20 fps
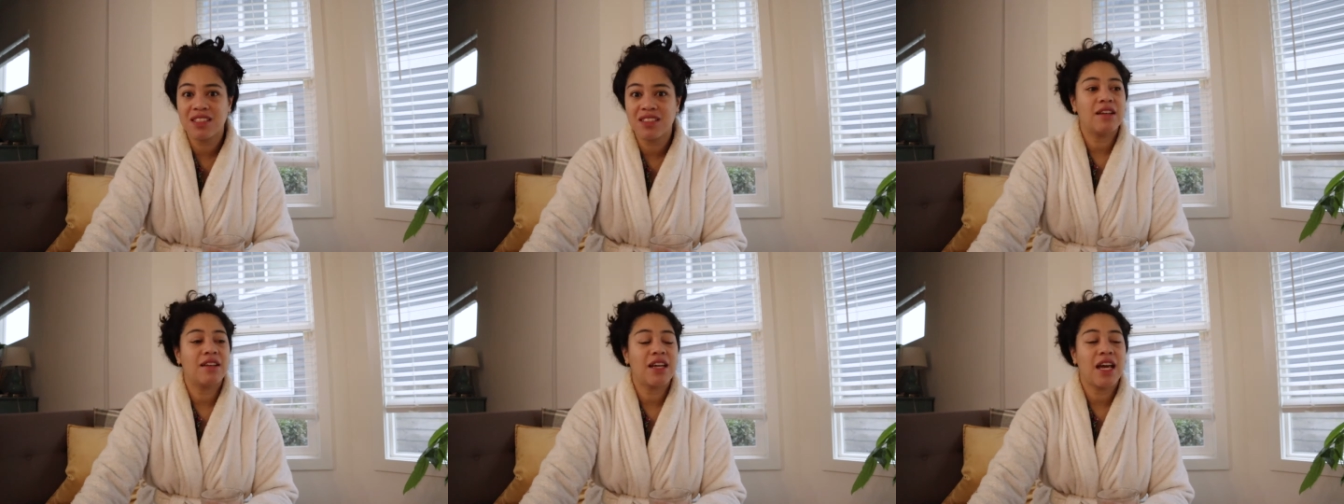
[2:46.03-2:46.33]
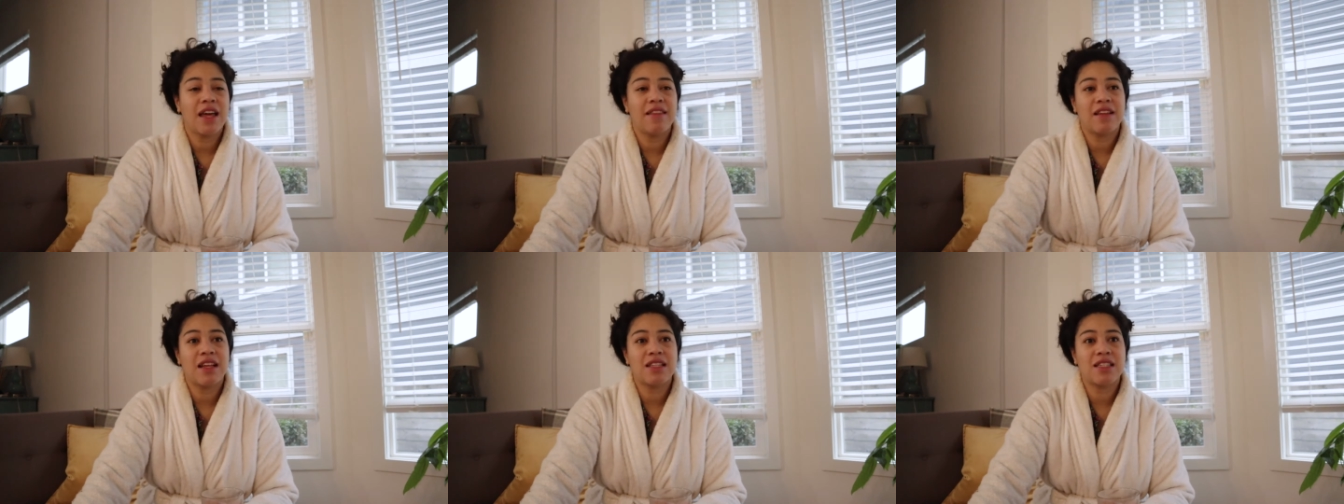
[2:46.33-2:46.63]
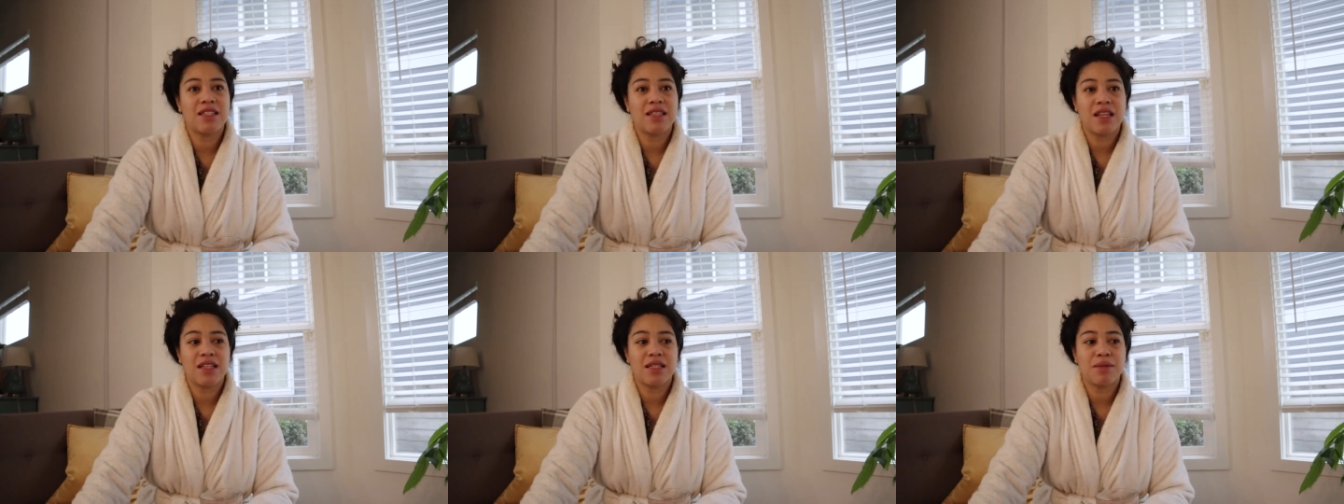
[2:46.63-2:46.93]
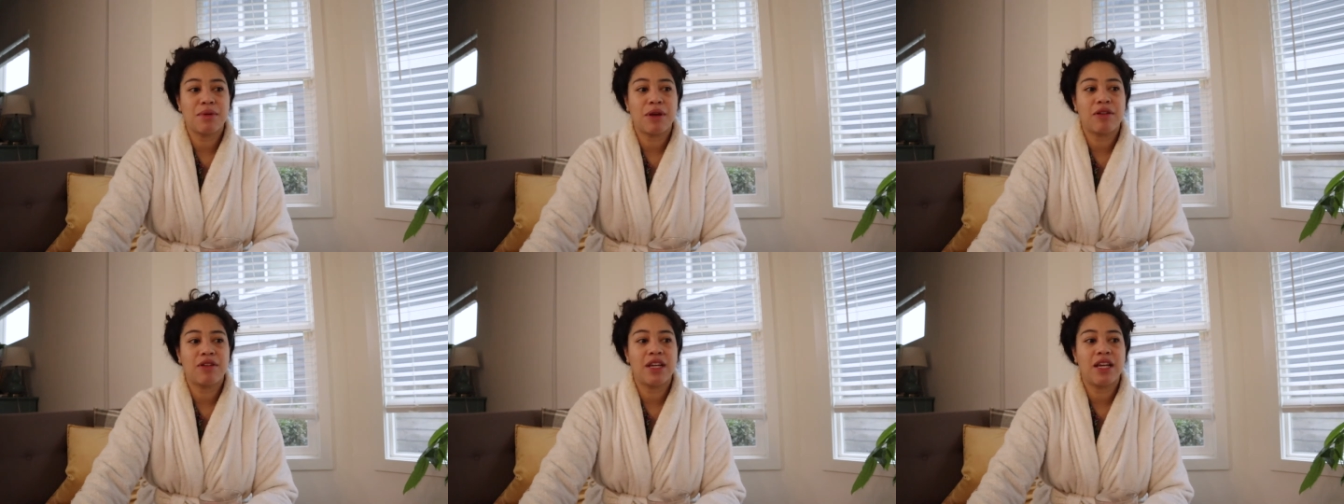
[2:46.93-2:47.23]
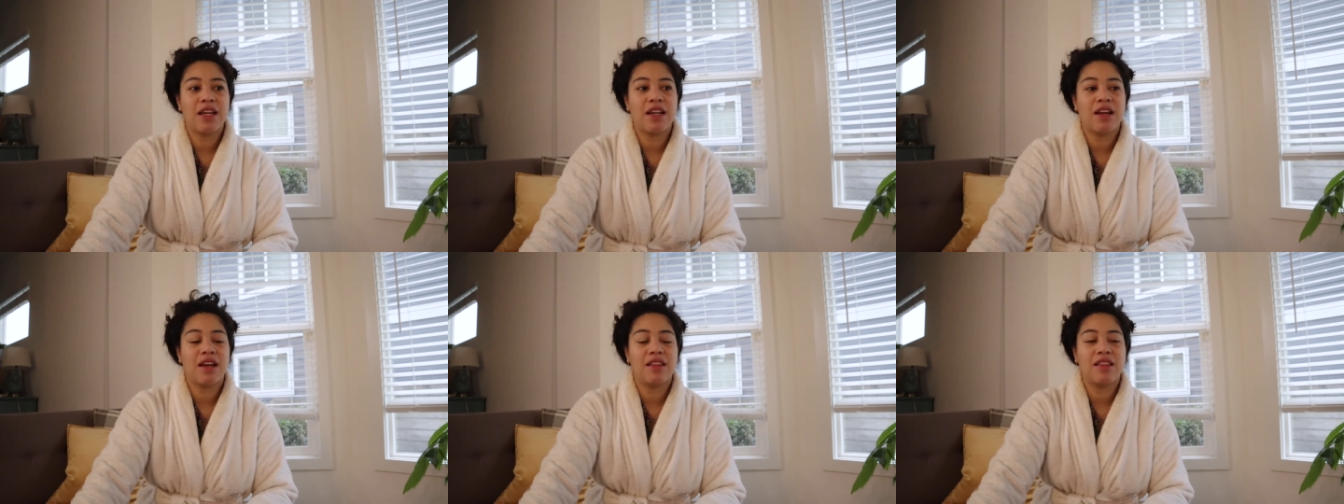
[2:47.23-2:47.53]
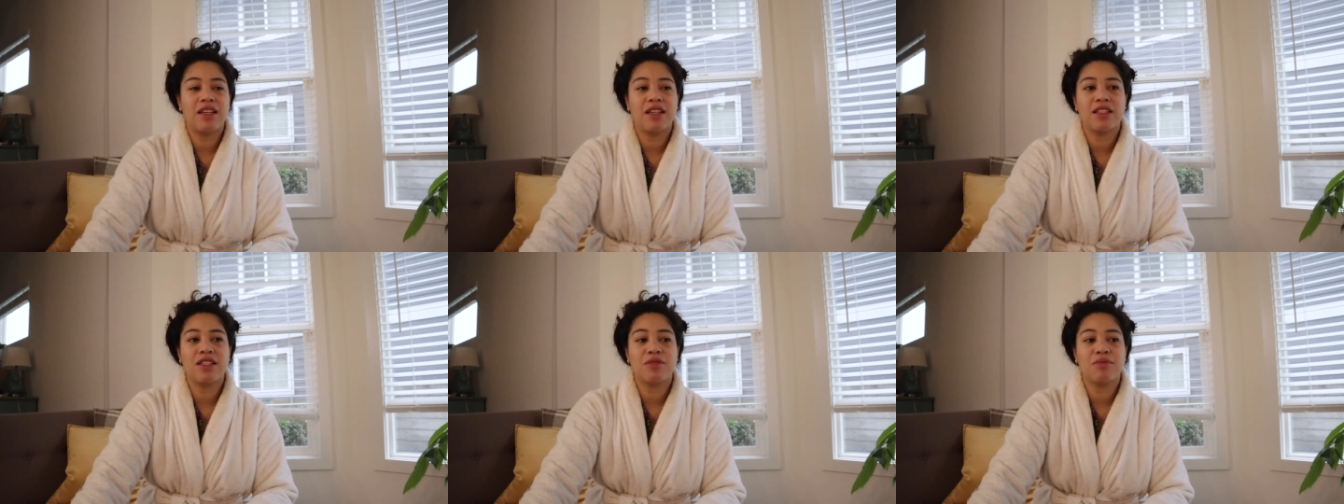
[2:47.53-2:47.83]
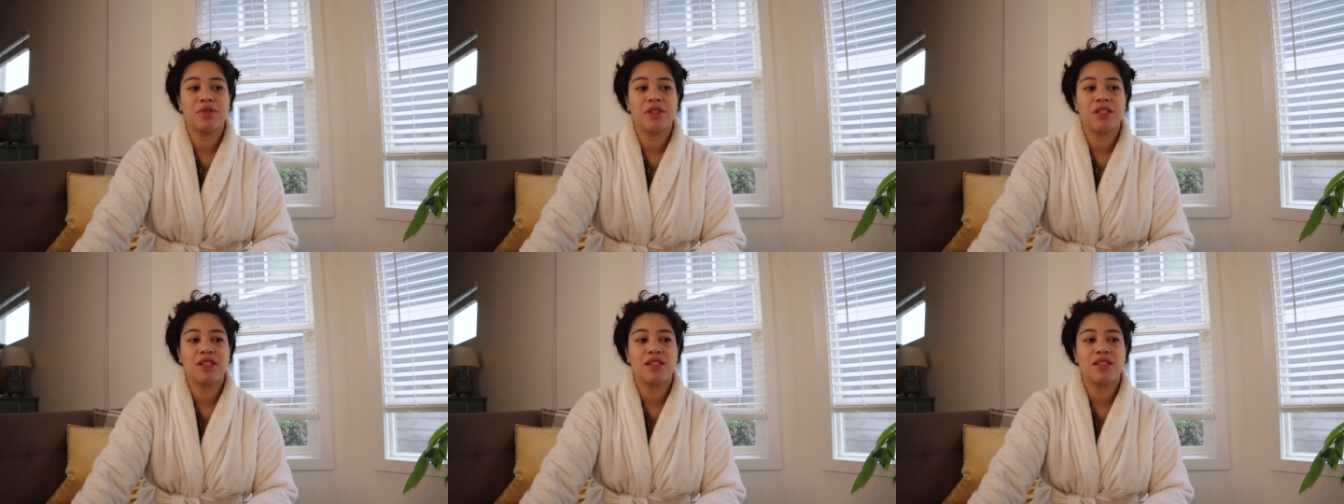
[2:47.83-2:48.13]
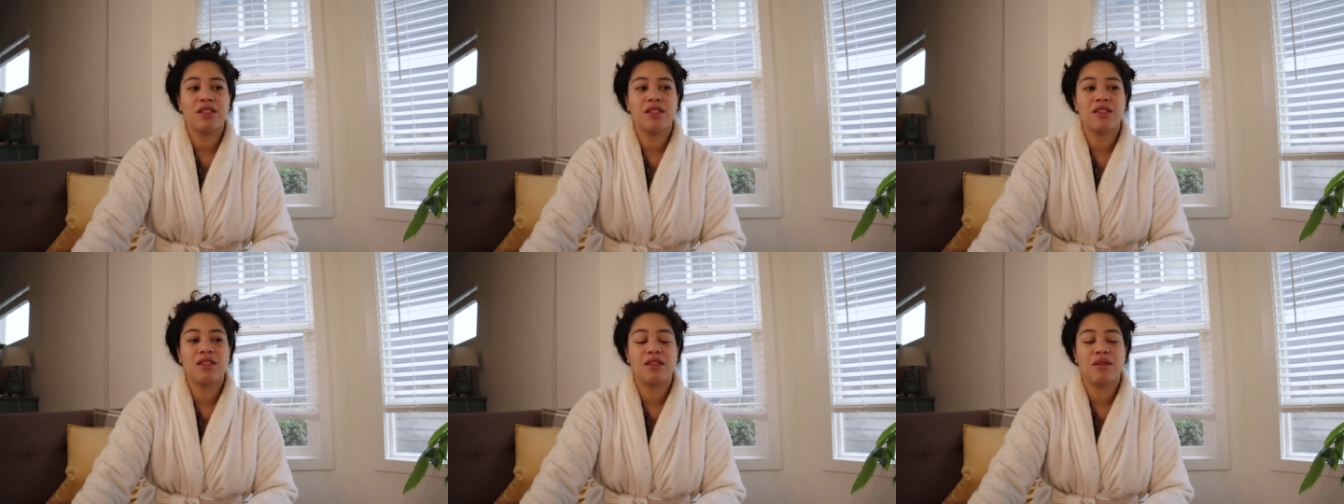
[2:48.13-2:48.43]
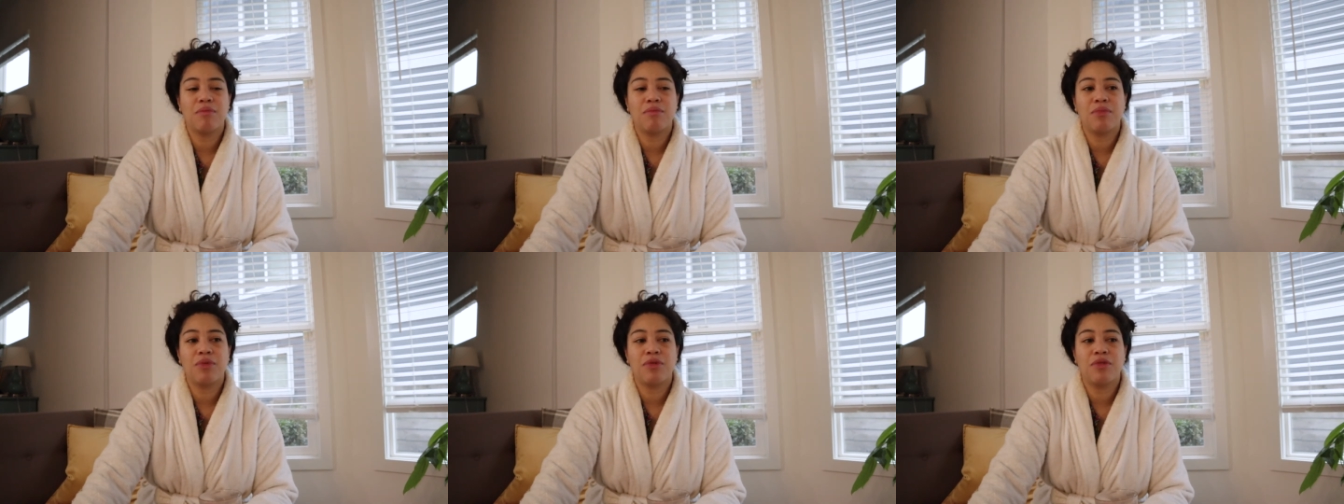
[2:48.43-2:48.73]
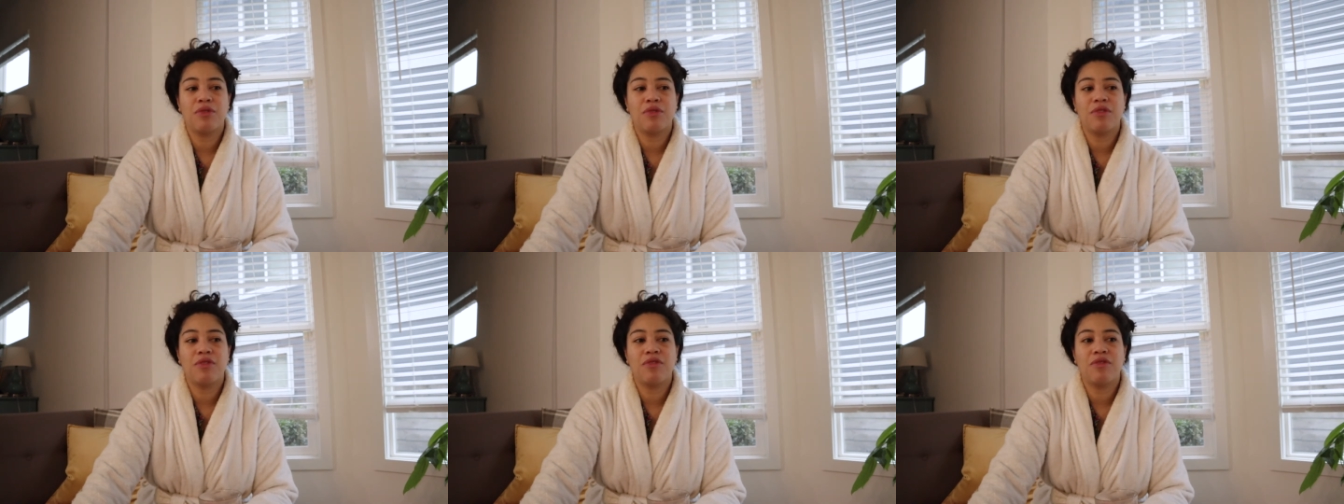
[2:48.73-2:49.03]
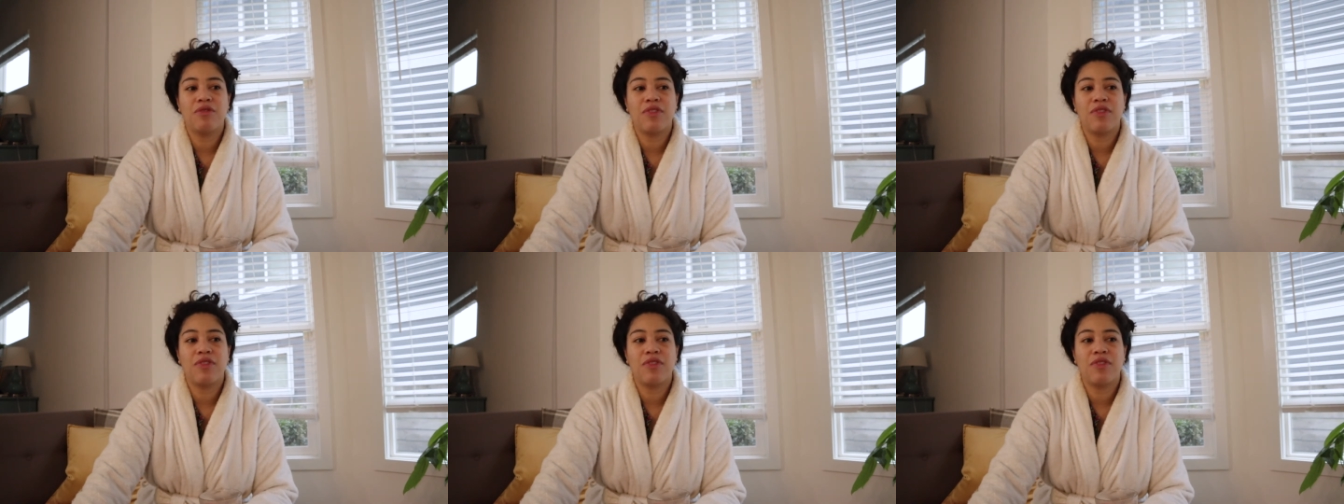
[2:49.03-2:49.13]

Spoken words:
And yeah, that's about it. I think it's a really simple,